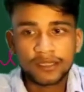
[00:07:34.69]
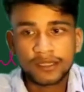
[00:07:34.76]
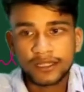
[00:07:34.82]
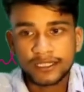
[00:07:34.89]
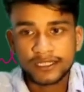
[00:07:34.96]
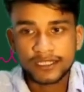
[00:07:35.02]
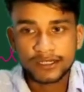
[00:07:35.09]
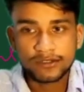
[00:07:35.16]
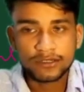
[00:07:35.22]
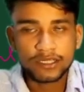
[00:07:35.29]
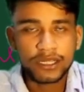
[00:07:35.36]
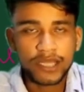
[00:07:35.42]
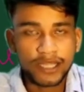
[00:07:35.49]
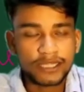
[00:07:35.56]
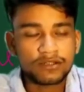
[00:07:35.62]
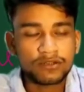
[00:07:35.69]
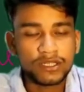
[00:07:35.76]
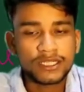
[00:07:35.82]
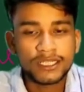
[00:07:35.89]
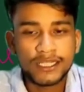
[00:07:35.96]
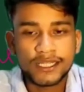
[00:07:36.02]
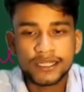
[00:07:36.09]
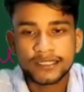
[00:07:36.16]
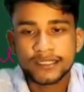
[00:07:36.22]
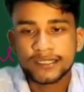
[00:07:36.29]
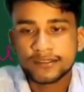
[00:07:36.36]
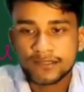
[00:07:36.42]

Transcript: result. Okay, I will clear that.